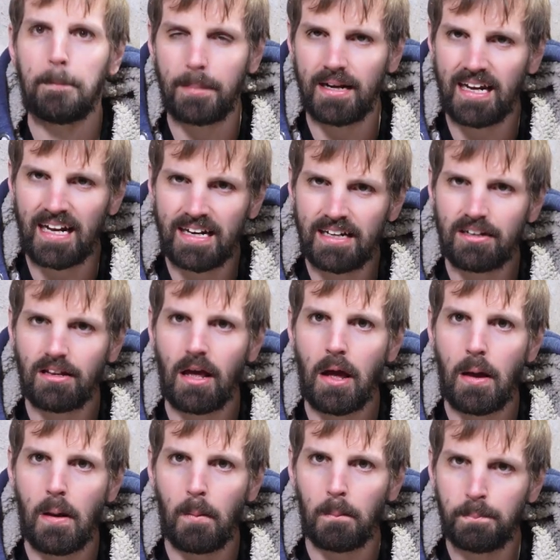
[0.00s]
plan it
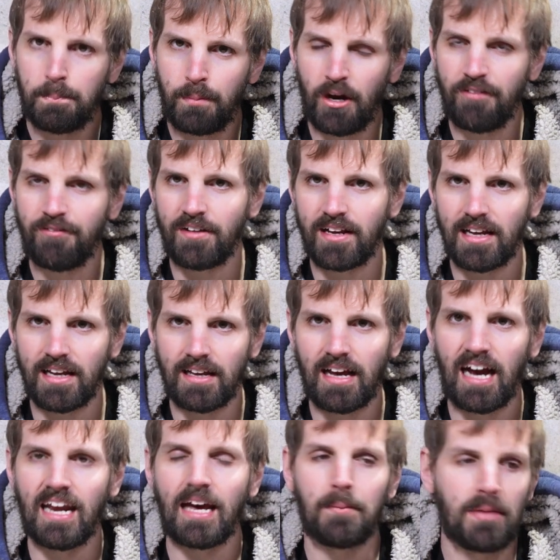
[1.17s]
perfectly,
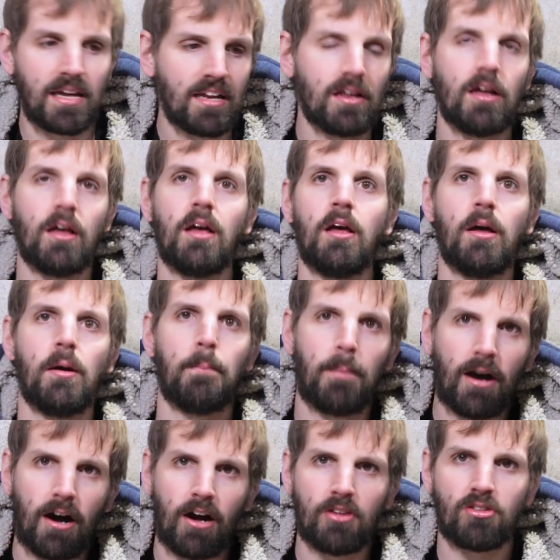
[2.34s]
and I mean
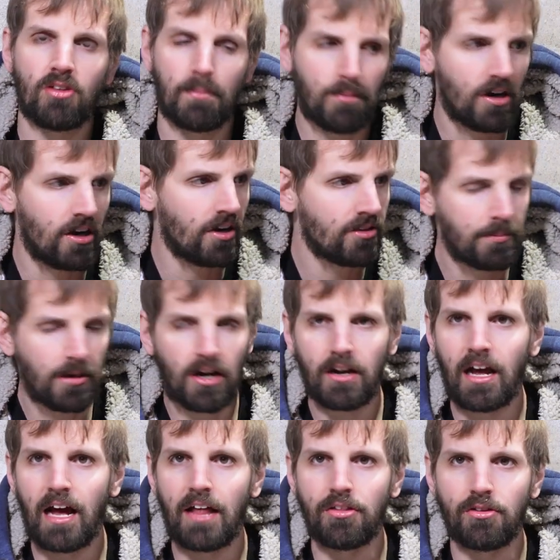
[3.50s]
part to part to part,
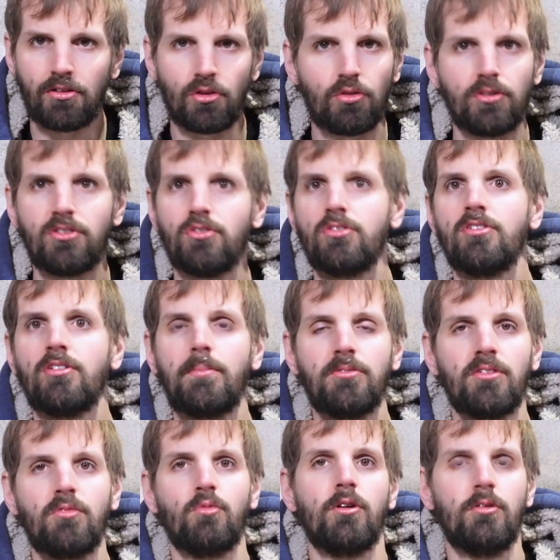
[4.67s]
and there's always
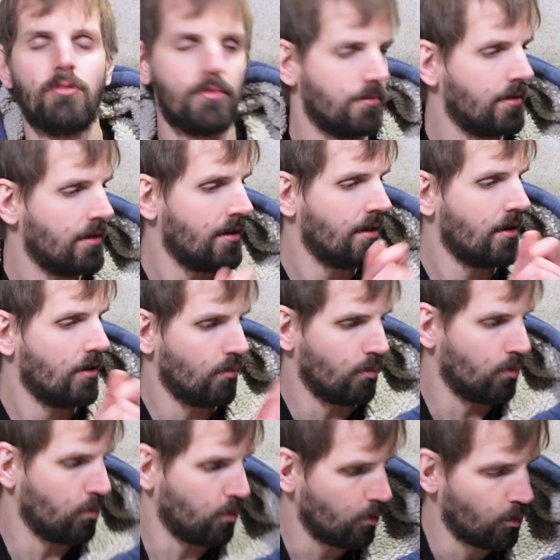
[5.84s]
something
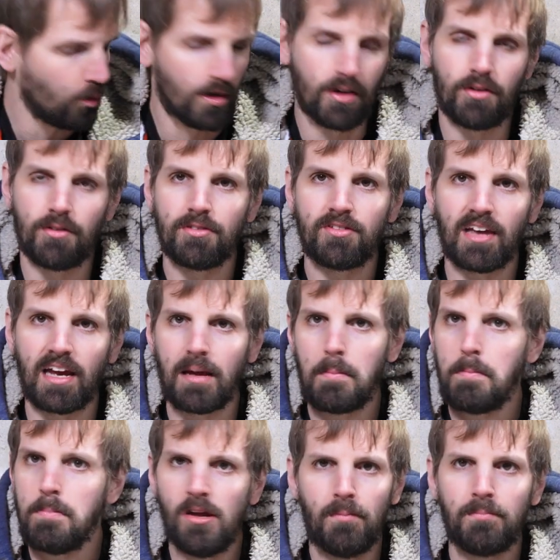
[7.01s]
will say,
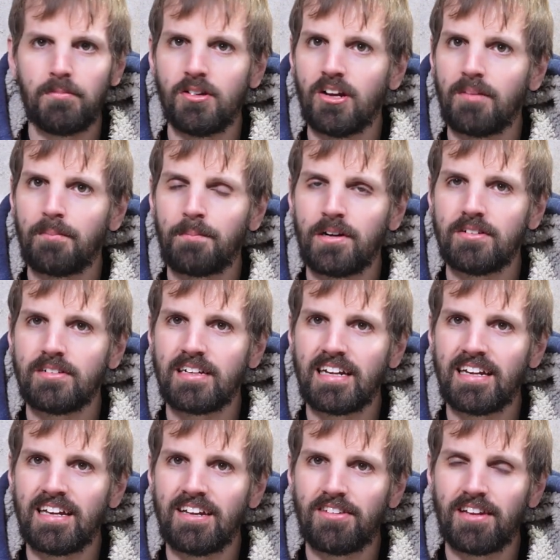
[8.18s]
no, you're not building in
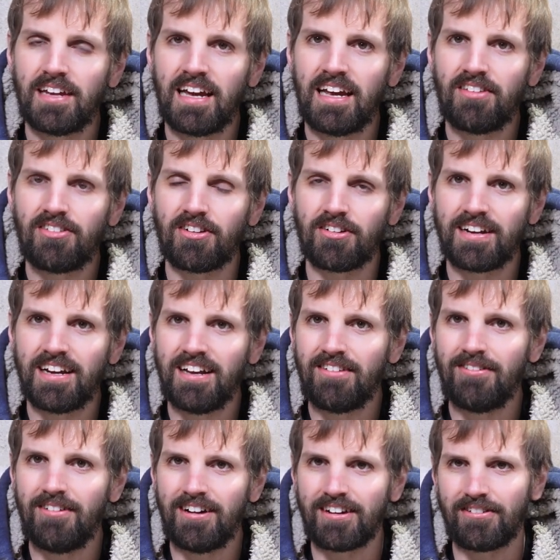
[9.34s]
here today, so guess
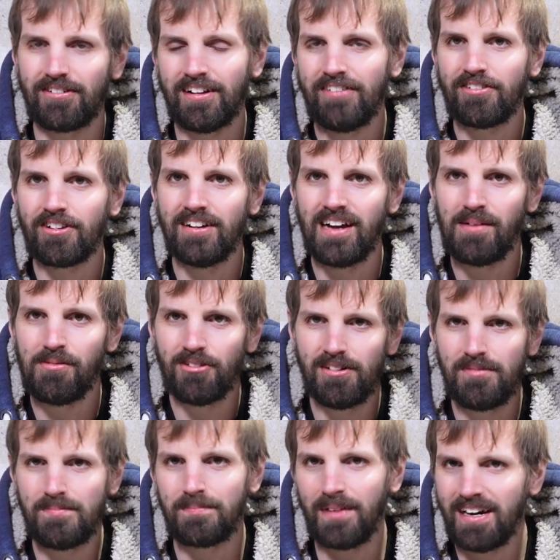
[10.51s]
what, you'll have to go to Amazon
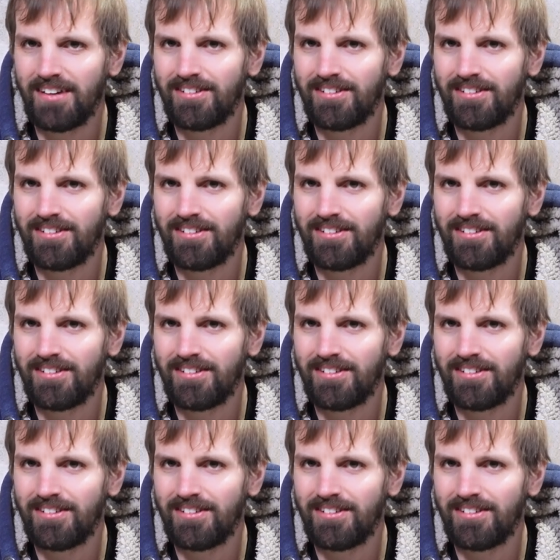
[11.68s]
and buy